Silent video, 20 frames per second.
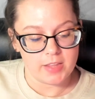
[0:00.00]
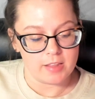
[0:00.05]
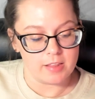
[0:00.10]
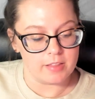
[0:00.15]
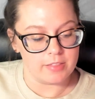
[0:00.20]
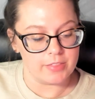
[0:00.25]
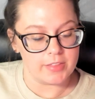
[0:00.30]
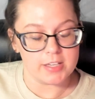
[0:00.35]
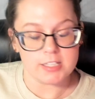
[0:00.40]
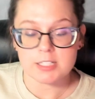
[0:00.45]

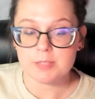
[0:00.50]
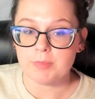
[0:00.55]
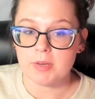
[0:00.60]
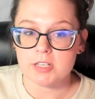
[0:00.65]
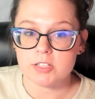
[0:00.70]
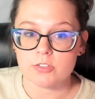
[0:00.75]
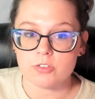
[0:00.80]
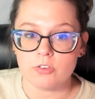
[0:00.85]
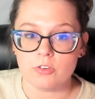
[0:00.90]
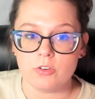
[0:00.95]
and this
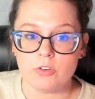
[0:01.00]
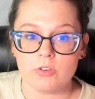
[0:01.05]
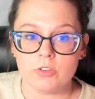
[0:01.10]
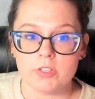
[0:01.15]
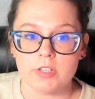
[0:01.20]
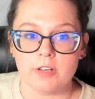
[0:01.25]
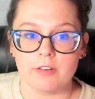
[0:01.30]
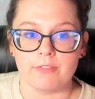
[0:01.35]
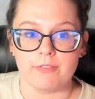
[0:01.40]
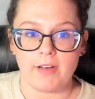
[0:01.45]
muscle
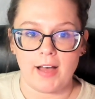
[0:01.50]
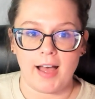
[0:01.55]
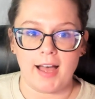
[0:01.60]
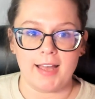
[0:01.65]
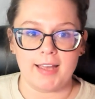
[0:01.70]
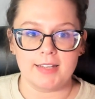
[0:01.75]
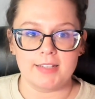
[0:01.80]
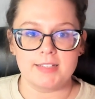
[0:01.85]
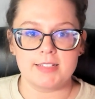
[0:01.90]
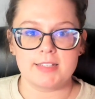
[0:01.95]

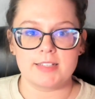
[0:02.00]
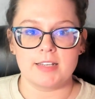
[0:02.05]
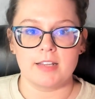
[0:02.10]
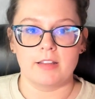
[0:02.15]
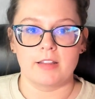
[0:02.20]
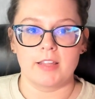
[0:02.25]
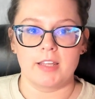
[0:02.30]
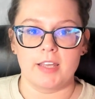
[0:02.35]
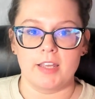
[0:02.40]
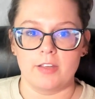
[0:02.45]
divides
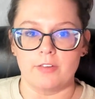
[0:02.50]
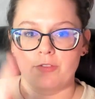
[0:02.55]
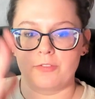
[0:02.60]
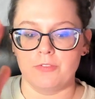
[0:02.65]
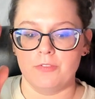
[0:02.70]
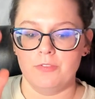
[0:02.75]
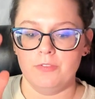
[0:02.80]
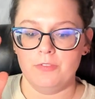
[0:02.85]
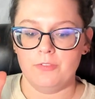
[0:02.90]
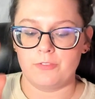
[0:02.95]
the
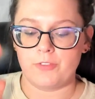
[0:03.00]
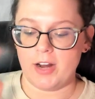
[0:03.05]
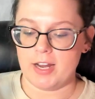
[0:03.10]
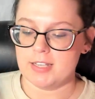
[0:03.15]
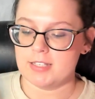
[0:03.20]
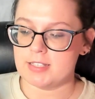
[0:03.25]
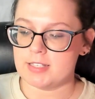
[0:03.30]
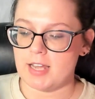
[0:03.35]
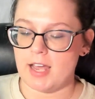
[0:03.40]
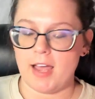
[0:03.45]

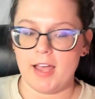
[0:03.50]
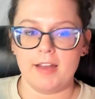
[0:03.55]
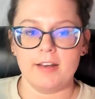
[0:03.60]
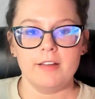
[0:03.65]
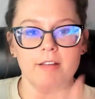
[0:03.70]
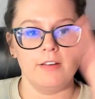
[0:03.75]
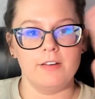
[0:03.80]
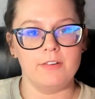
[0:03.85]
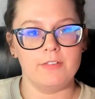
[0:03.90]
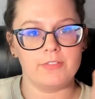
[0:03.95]
right side
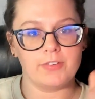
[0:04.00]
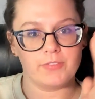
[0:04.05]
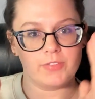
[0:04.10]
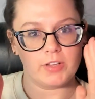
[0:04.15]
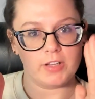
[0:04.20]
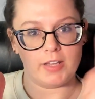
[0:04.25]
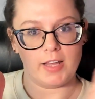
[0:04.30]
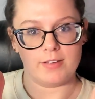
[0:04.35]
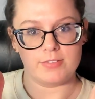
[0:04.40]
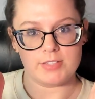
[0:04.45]
from
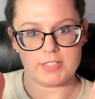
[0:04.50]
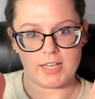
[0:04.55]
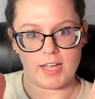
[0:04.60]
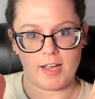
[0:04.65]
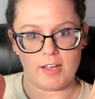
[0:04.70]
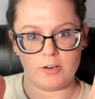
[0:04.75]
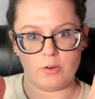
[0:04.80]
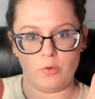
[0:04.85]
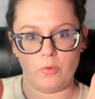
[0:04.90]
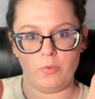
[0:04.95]
the left
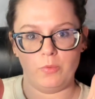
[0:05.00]
side.